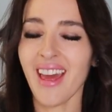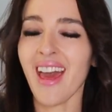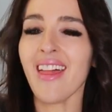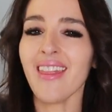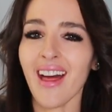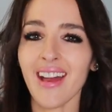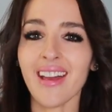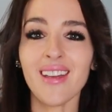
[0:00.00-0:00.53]

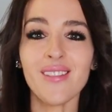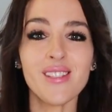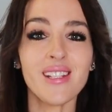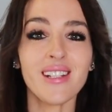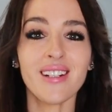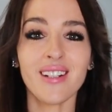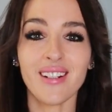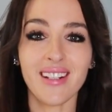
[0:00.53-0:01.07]
and that gives
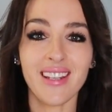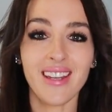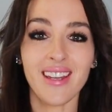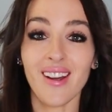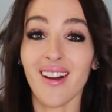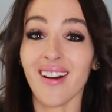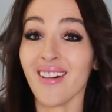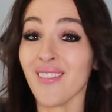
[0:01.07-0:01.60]
the
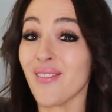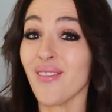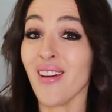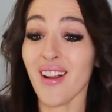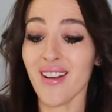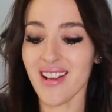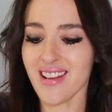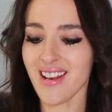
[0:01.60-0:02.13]
cookie a
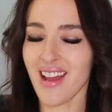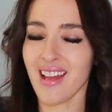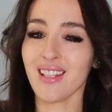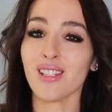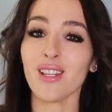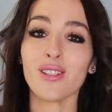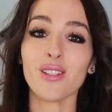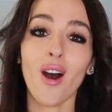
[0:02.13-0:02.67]
very
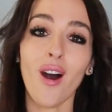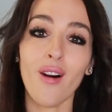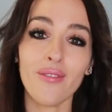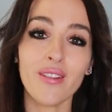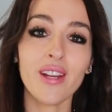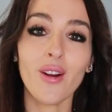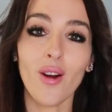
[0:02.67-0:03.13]
nice toffee